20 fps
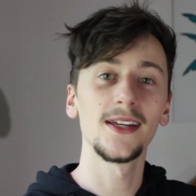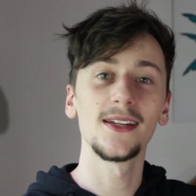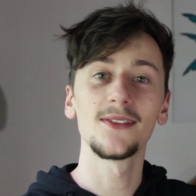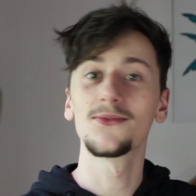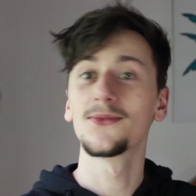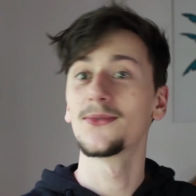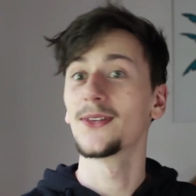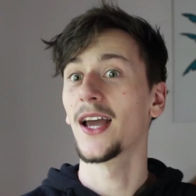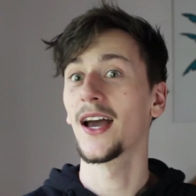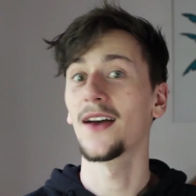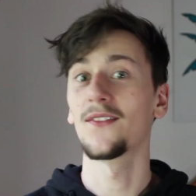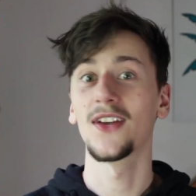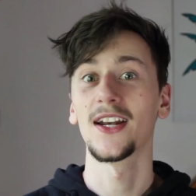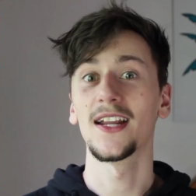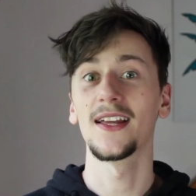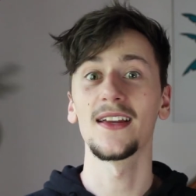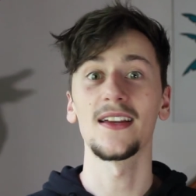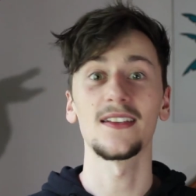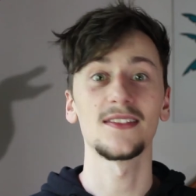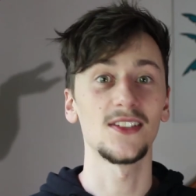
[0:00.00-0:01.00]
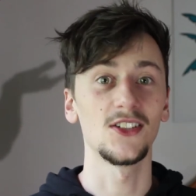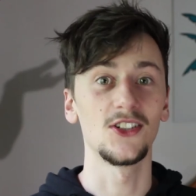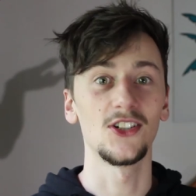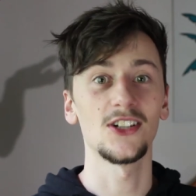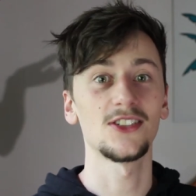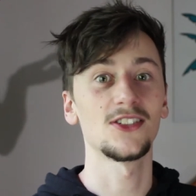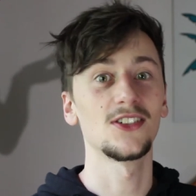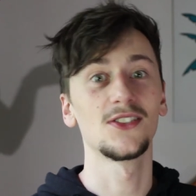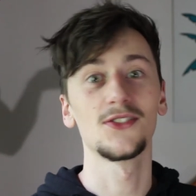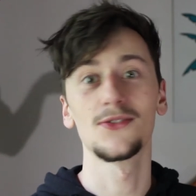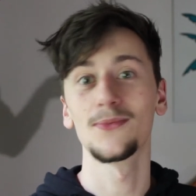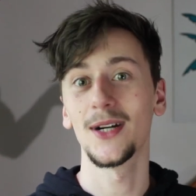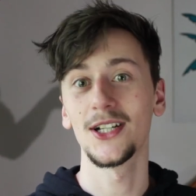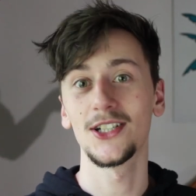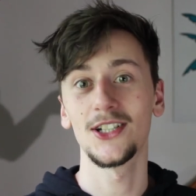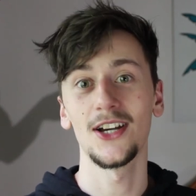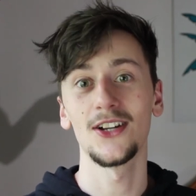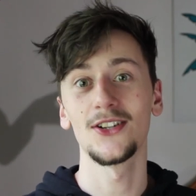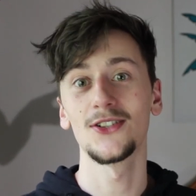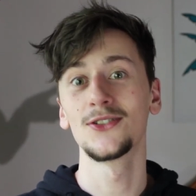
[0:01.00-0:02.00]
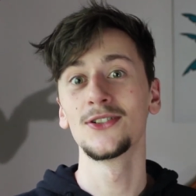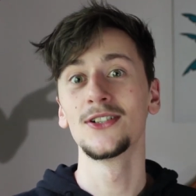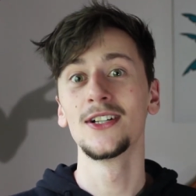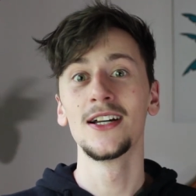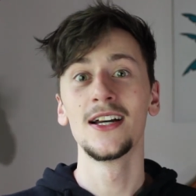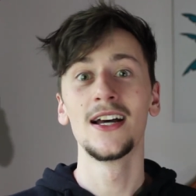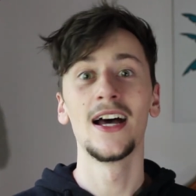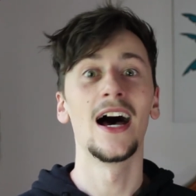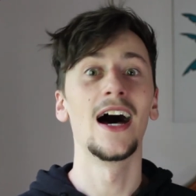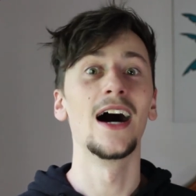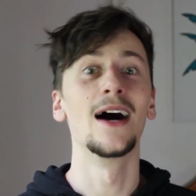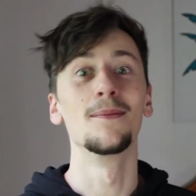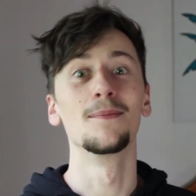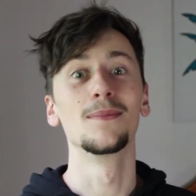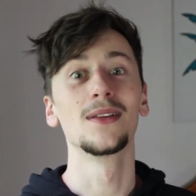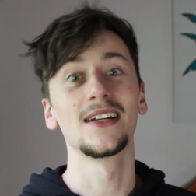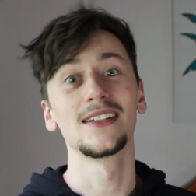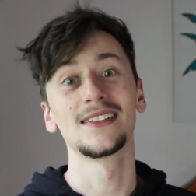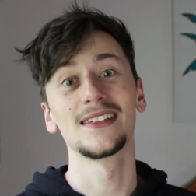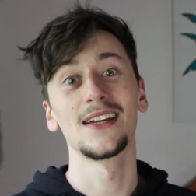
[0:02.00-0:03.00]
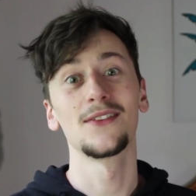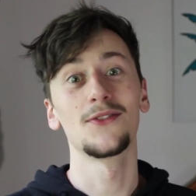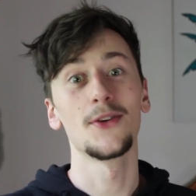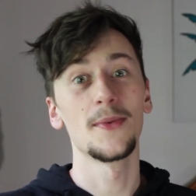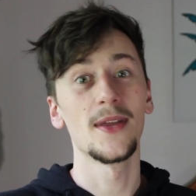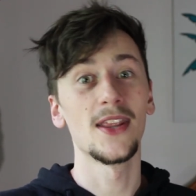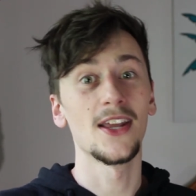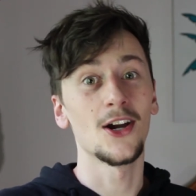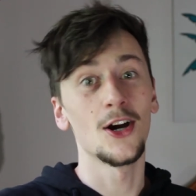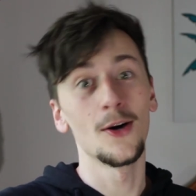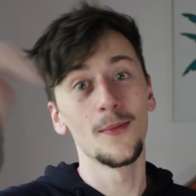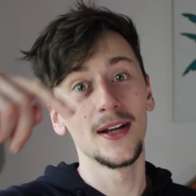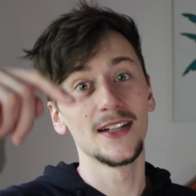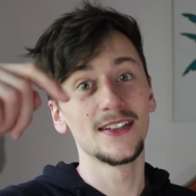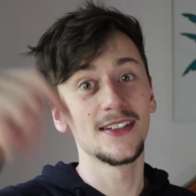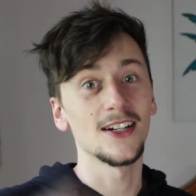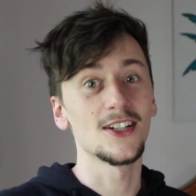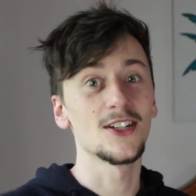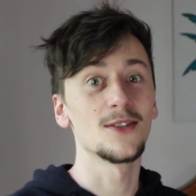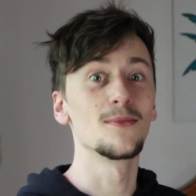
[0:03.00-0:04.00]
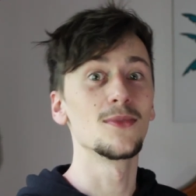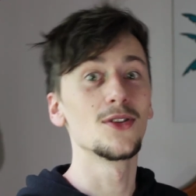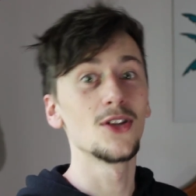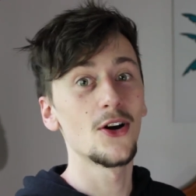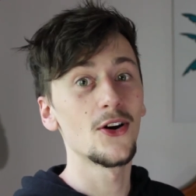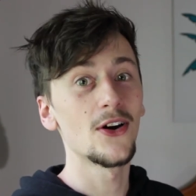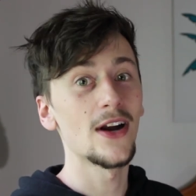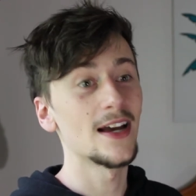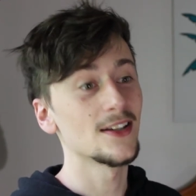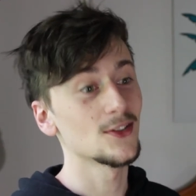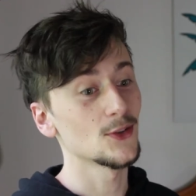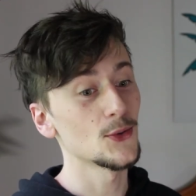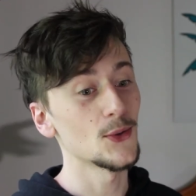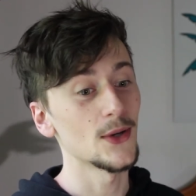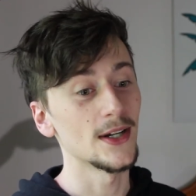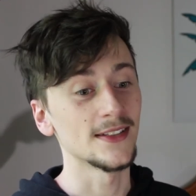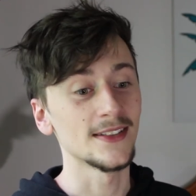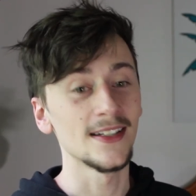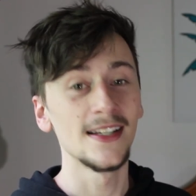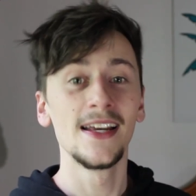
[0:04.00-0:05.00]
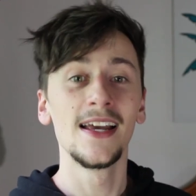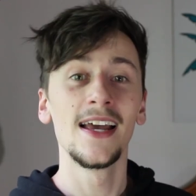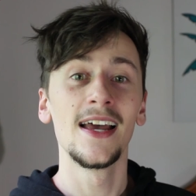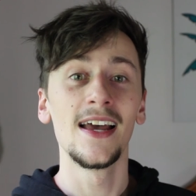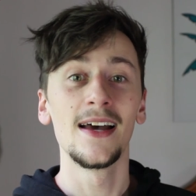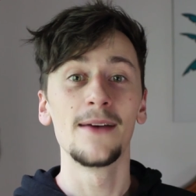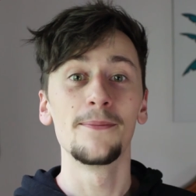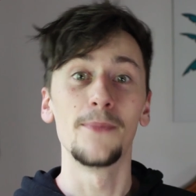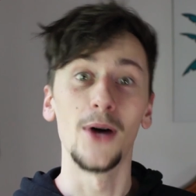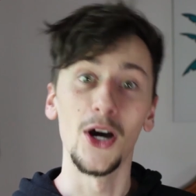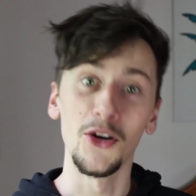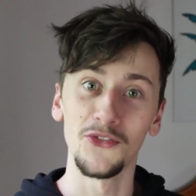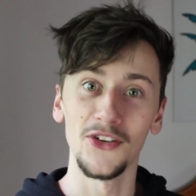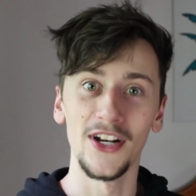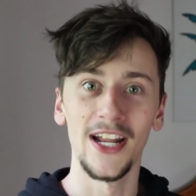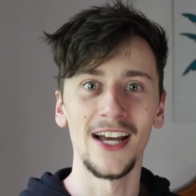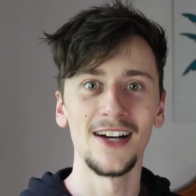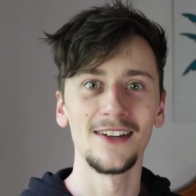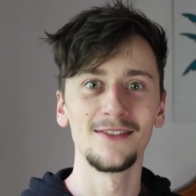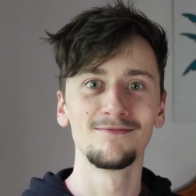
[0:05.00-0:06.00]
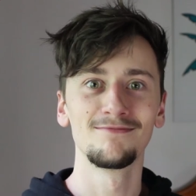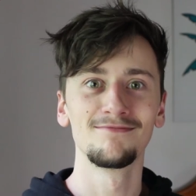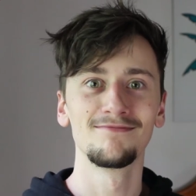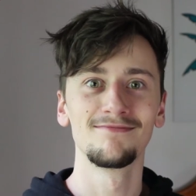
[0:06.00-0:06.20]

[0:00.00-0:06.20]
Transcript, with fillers: If you have any suggestions for my channel, um, please leave them in the comment section below as always. Bye for now